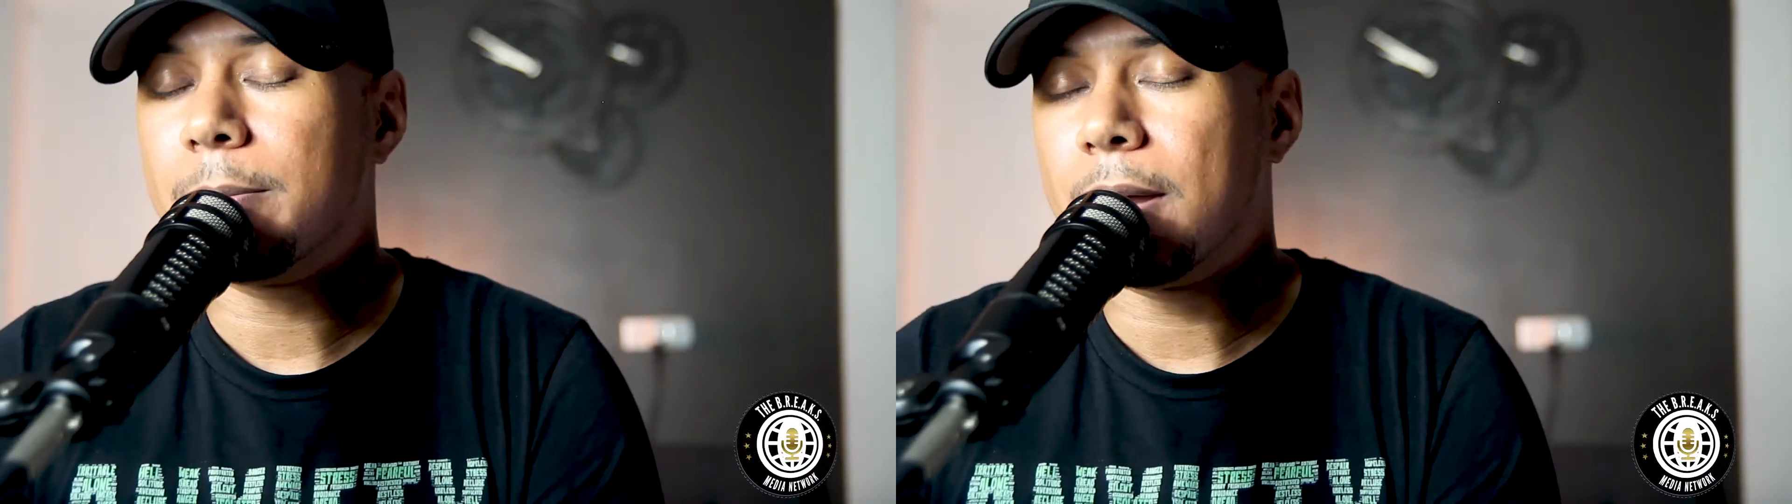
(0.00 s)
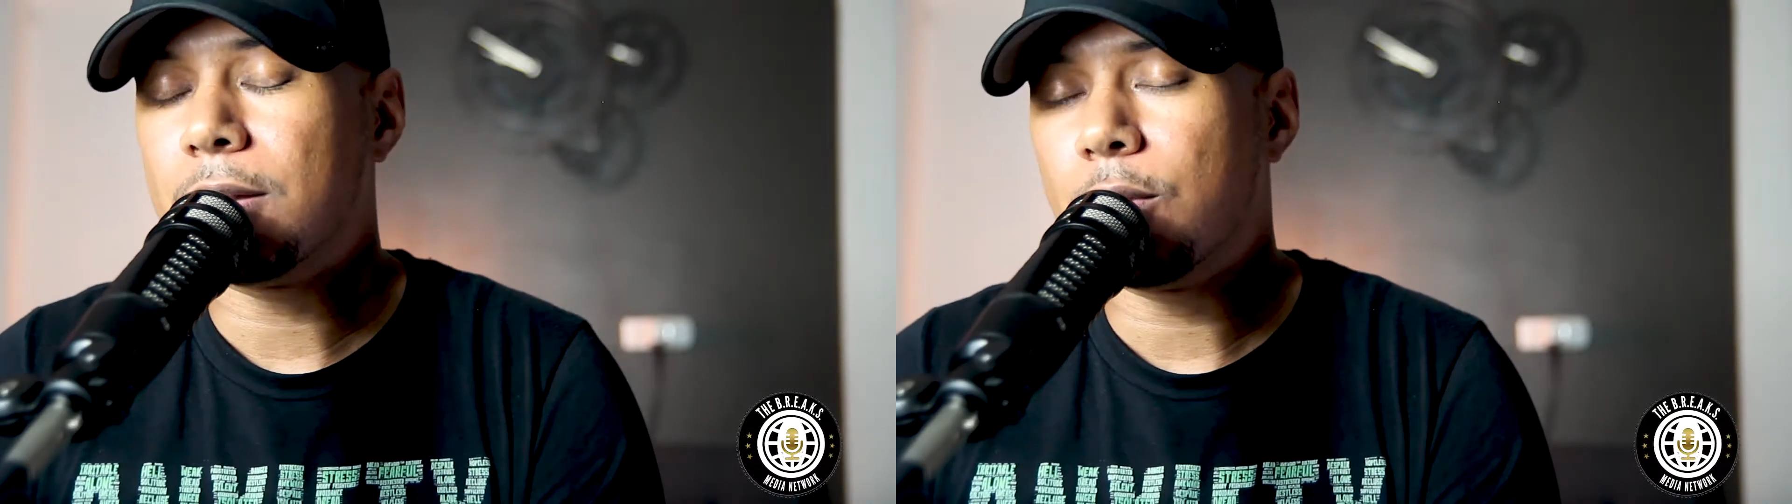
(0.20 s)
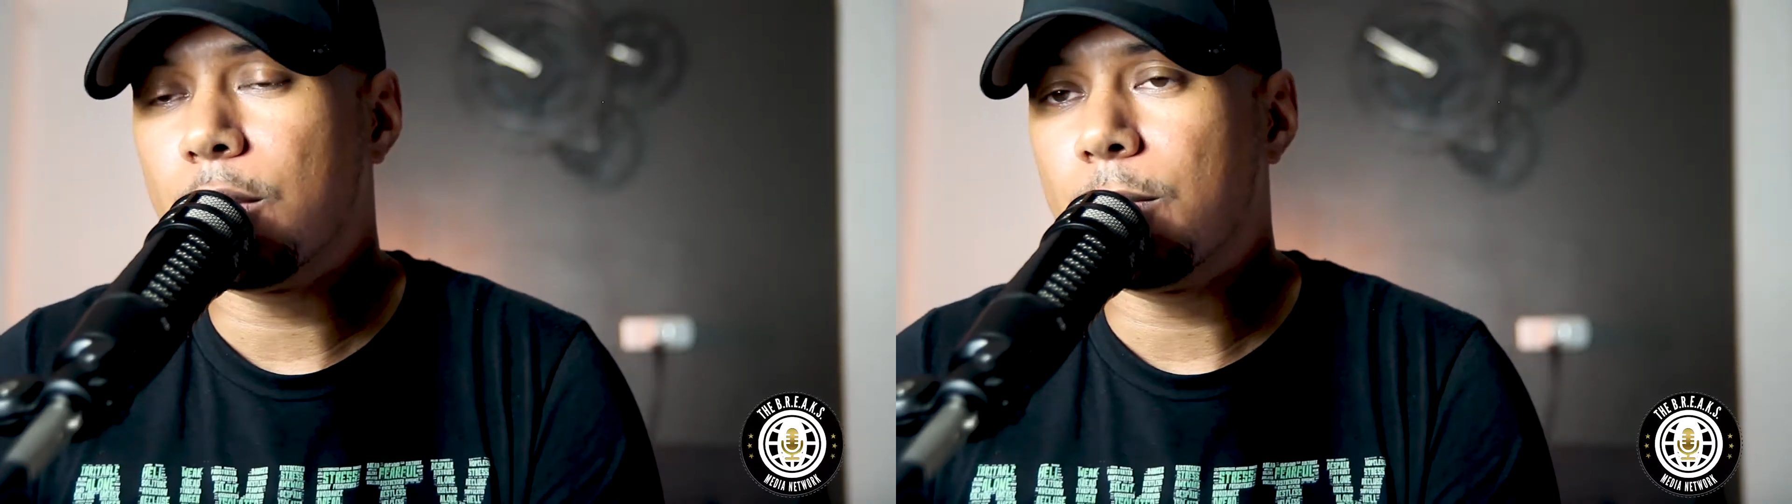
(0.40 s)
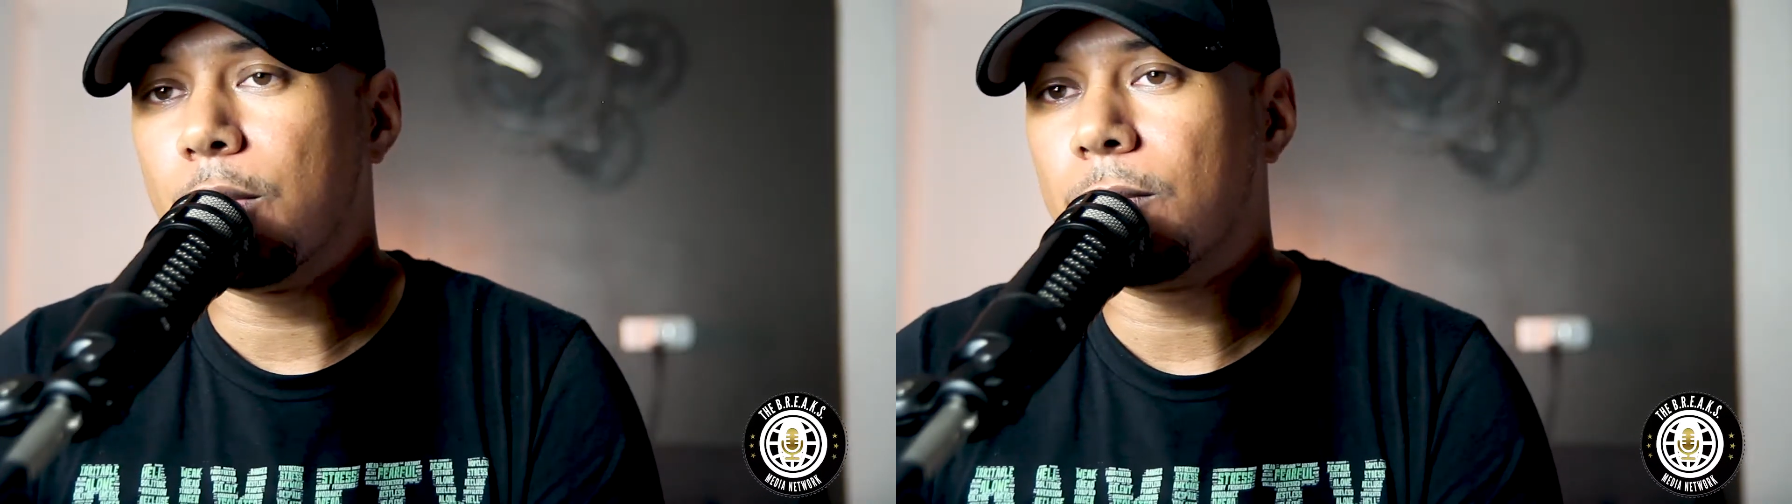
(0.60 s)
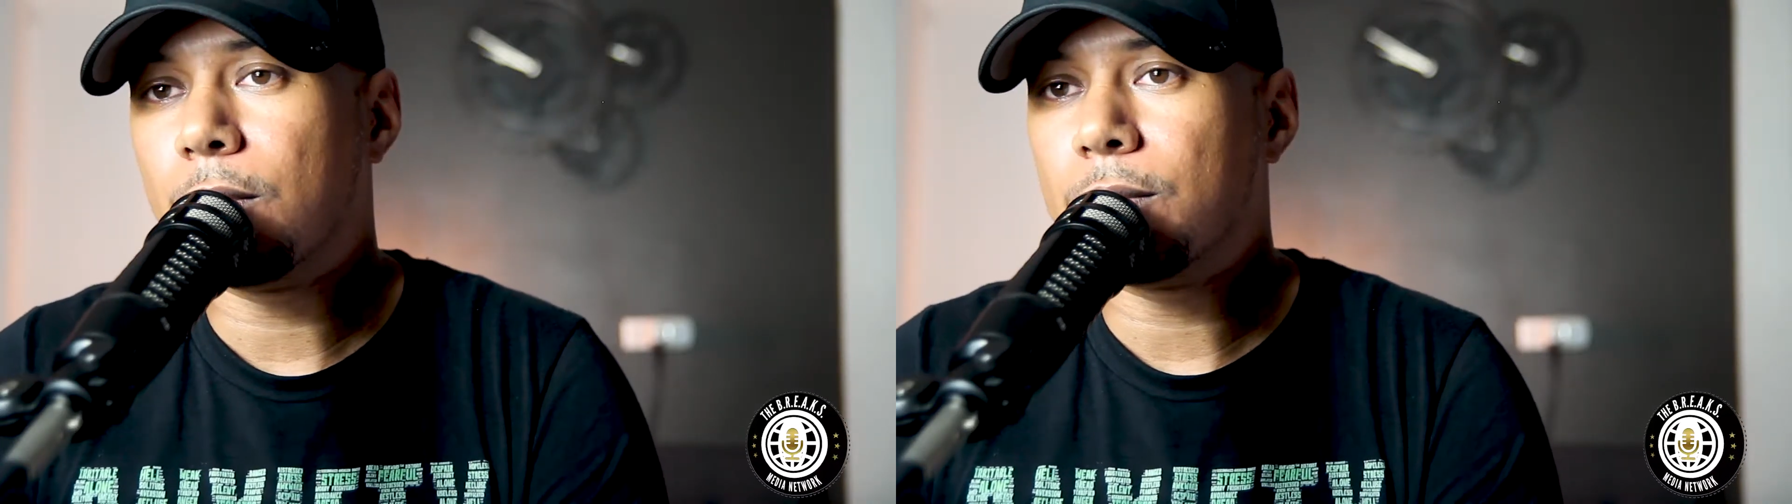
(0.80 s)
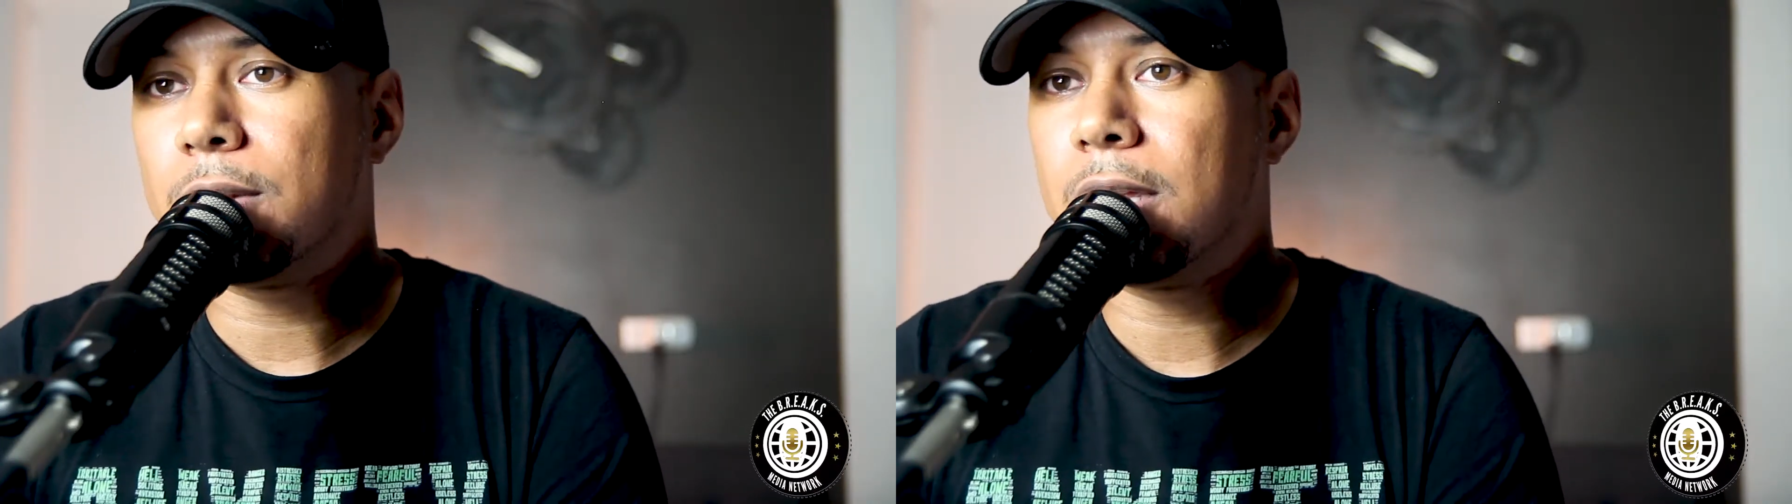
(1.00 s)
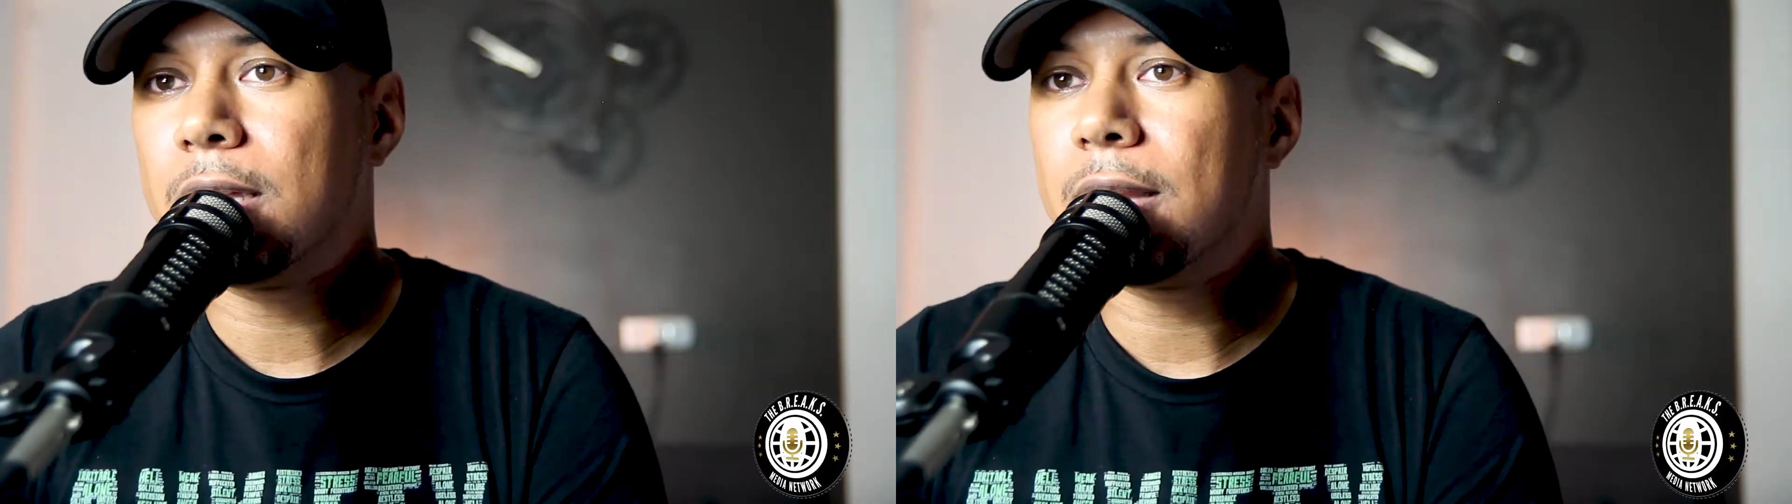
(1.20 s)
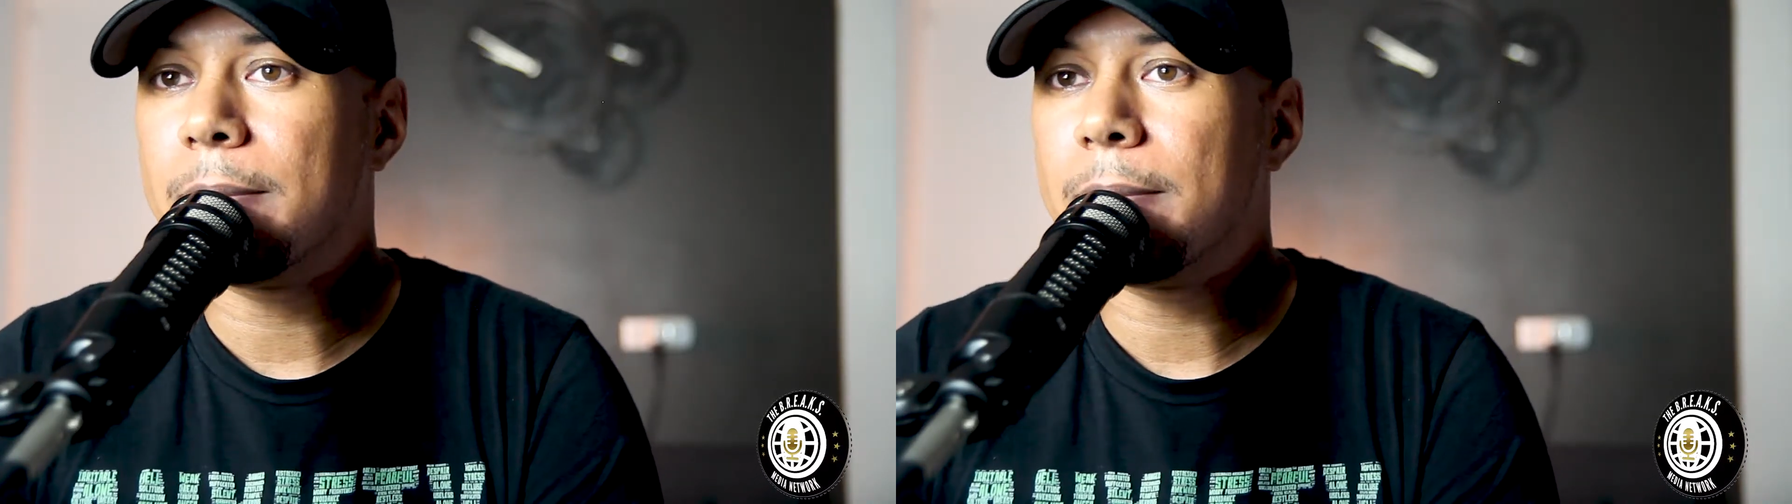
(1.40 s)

of my normal routine,